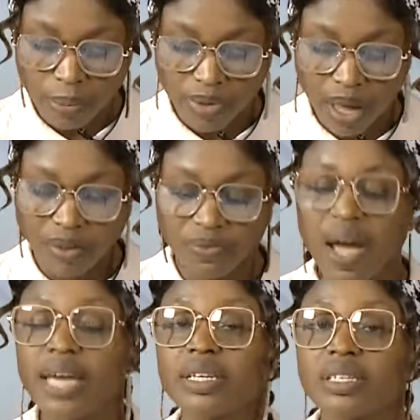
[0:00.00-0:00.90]
But that
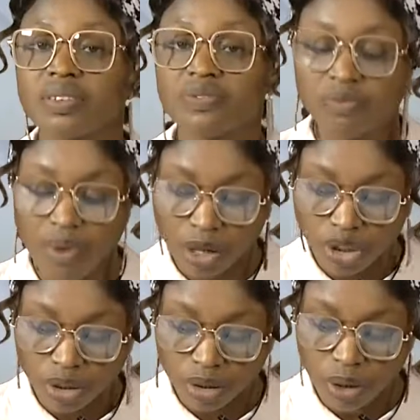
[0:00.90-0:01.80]
fine is a
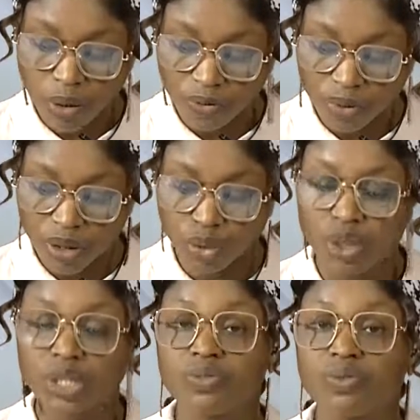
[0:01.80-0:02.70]
fraction of the
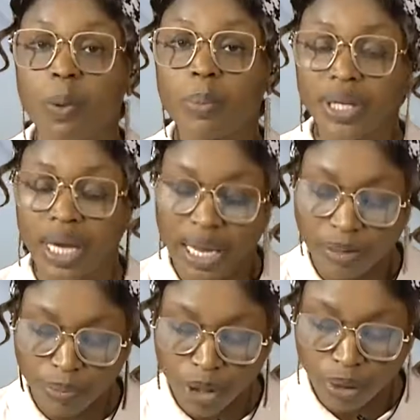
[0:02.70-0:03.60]

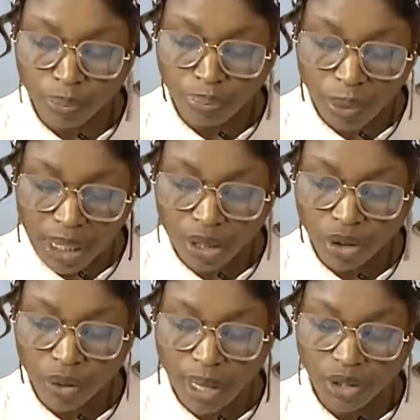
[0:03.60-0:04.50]
$24.8
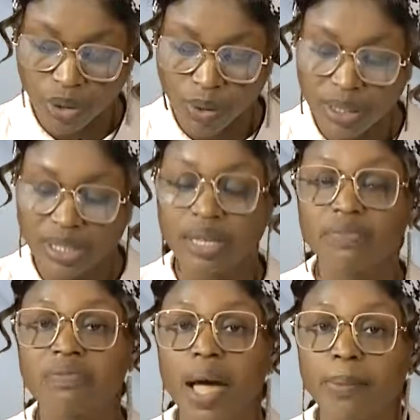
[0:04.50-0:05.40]
billion US dollars that
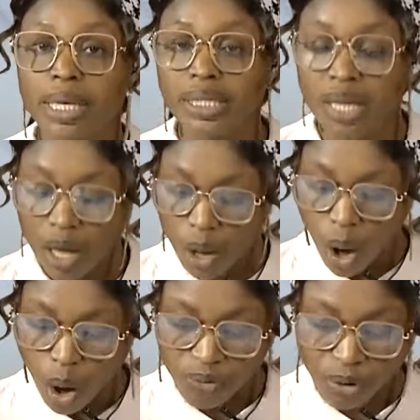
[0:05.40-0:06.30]
families
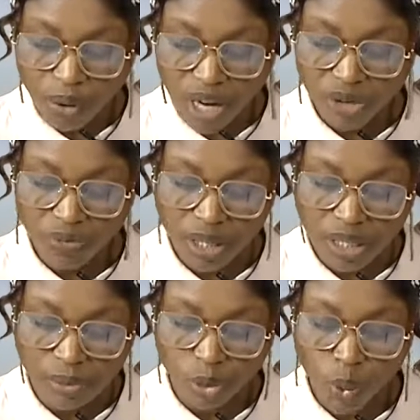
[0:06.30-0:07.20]
of crash
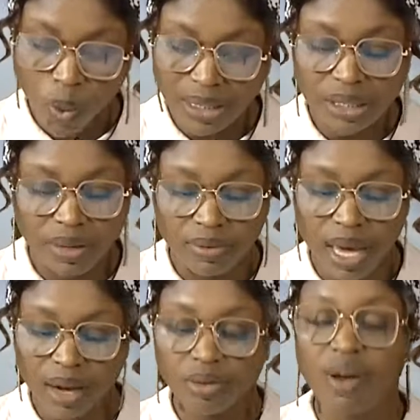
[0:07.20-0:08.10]
victims wanted
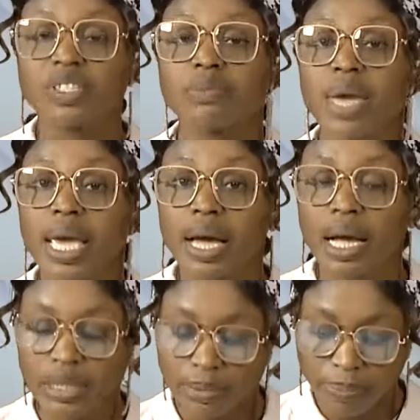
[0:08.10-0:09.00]
the aircraft
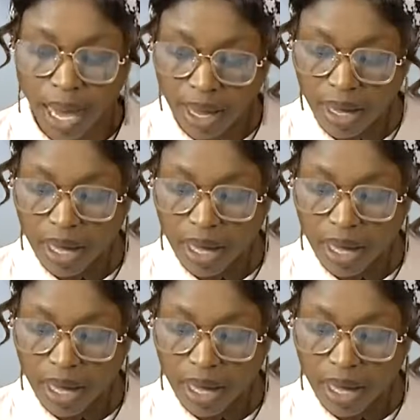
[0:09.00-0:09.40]
maker to pay.